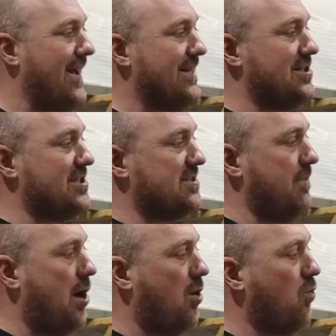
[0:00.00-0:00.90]
It's a
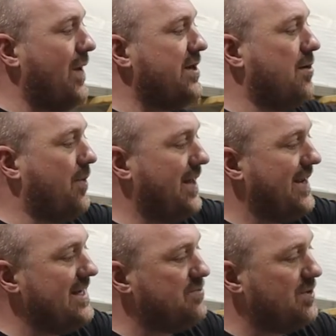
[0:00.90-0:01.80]
small window, but
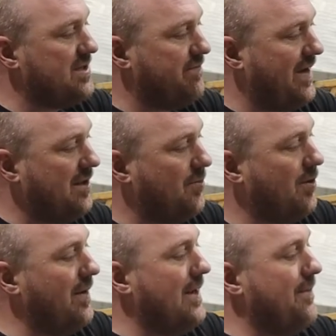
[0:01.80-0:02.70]
it is what's
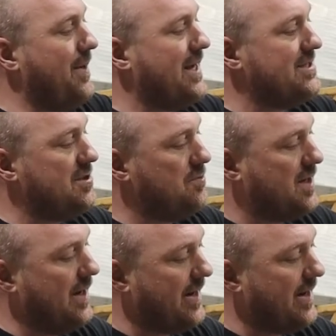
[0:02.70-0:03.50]
available because you,